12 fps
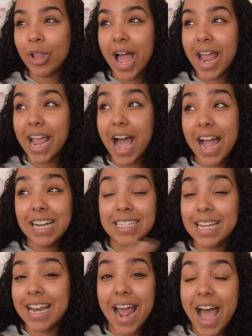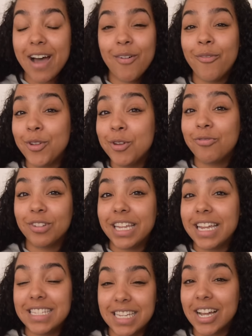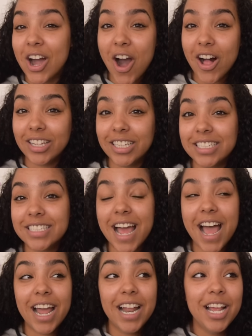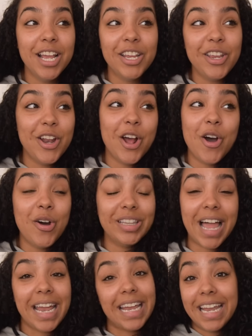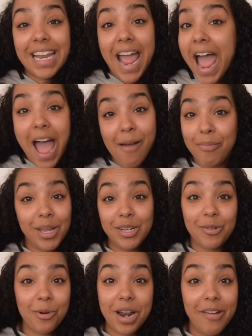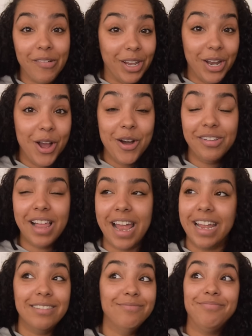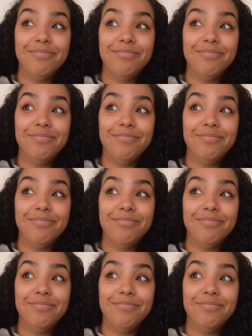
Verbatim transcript: Like I did have a few flings in college that, you know, like it happened or whatever, you know, like